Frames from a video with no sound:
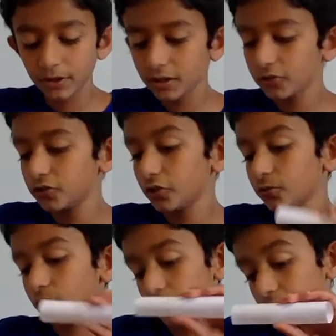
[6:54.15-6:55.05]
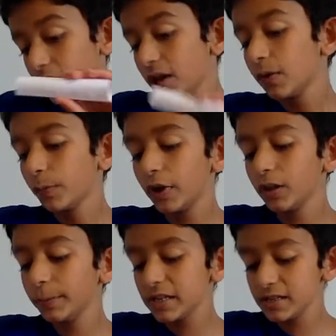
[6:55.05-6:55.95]
because this one
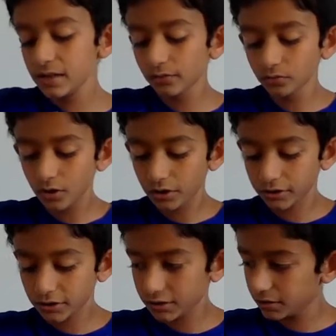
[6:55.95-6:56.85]
will be longer.